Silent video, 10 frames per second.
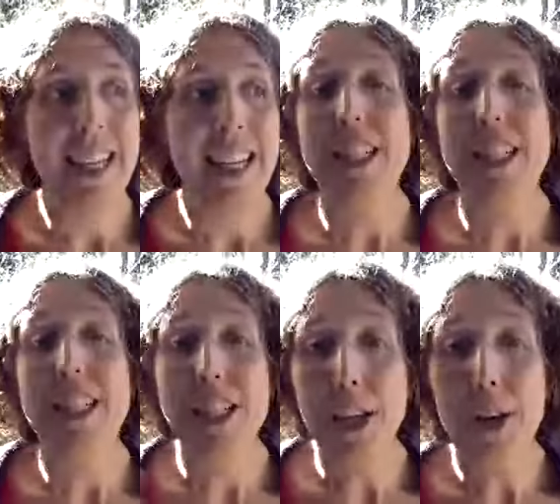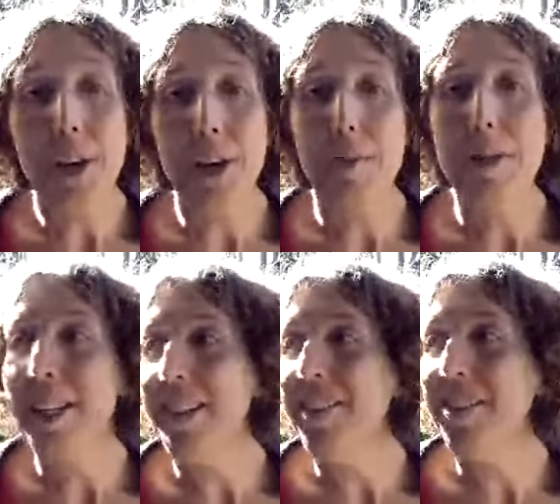It's so
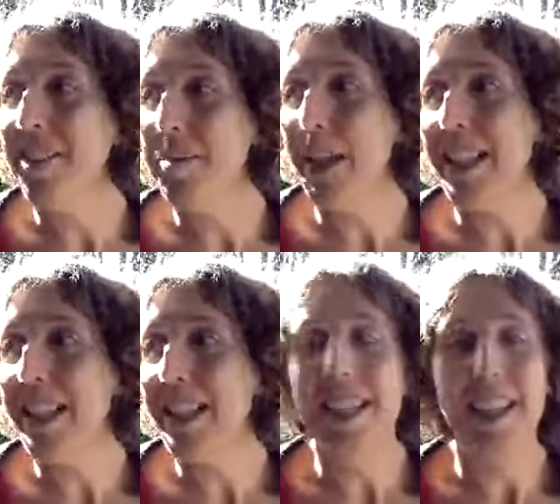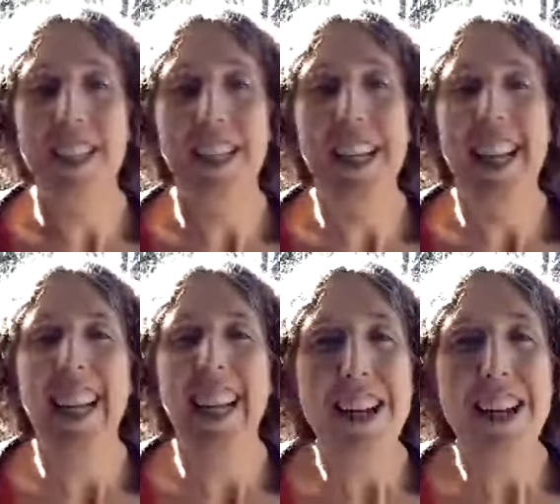common for mothers to
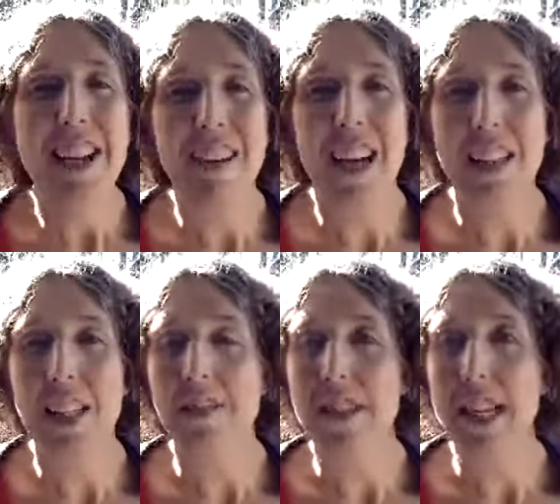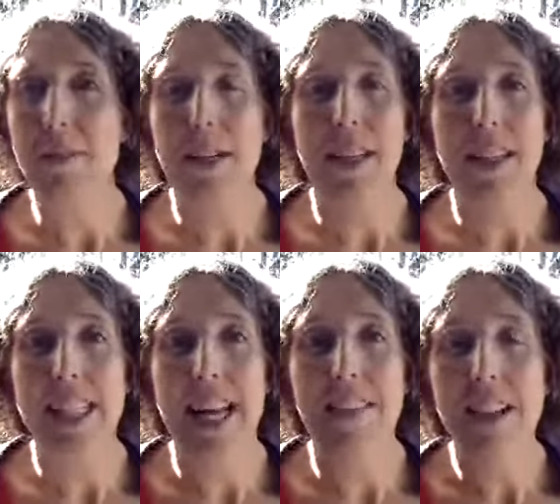carry around this resentment and this
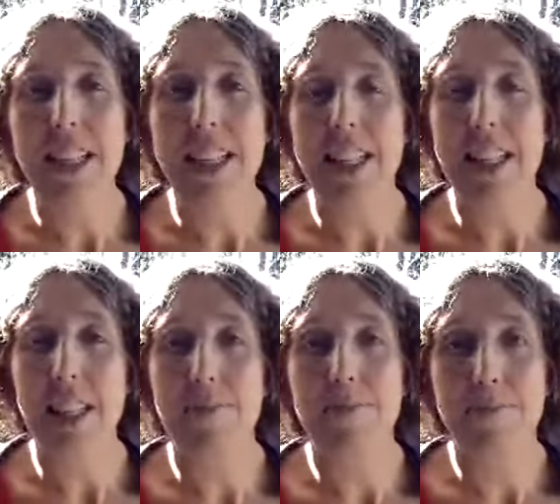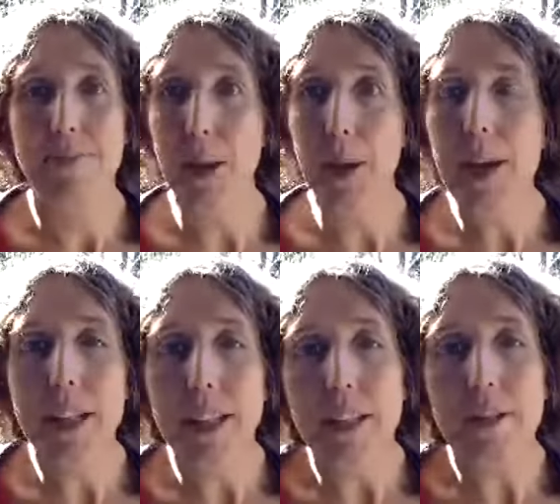heaviness and this
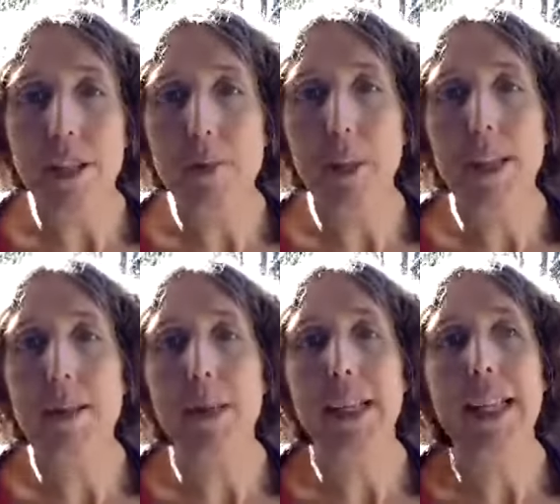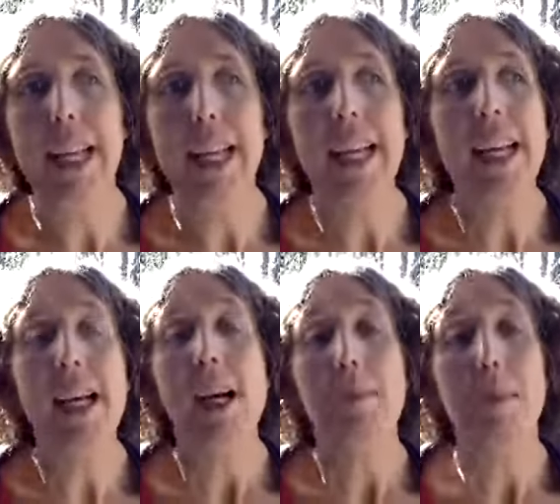burden of responsibility
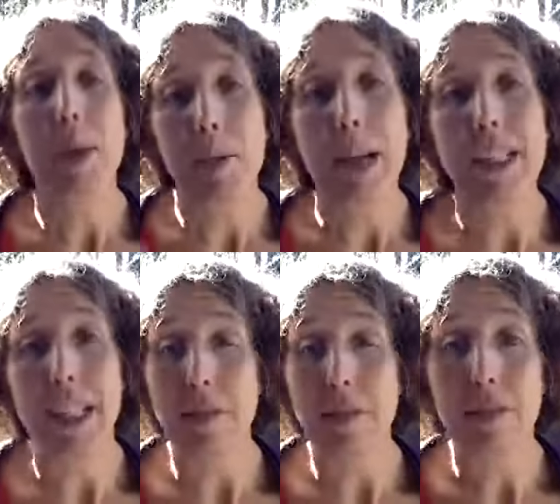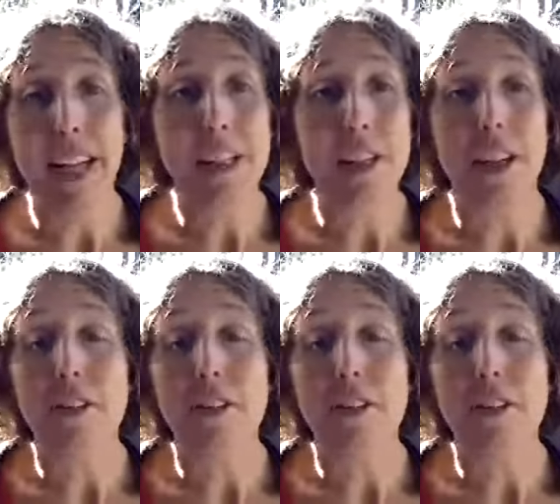but when you actually reflect on it,